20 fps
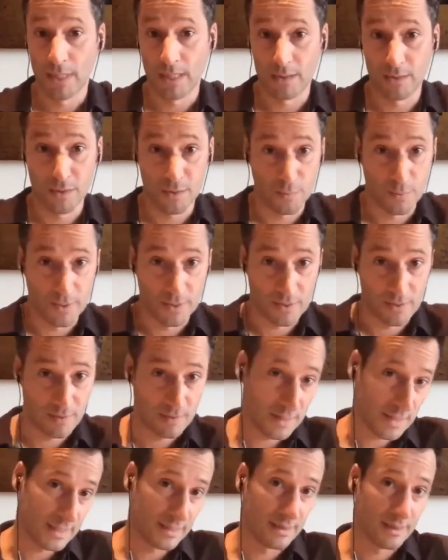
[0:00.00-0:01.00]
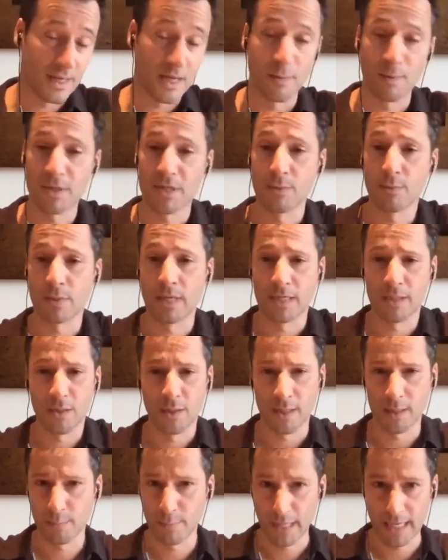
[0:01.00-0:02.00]
like to do with their content, how much they would like to
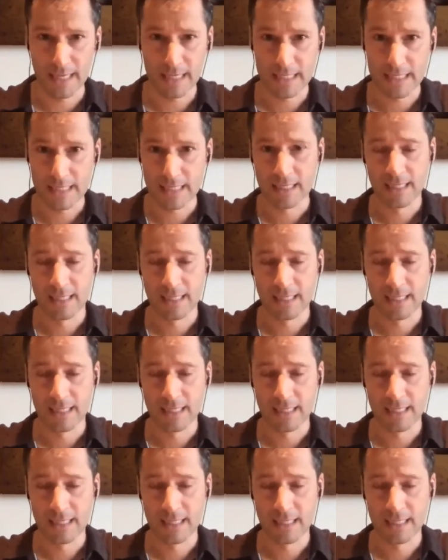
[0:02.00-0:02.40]
get paid,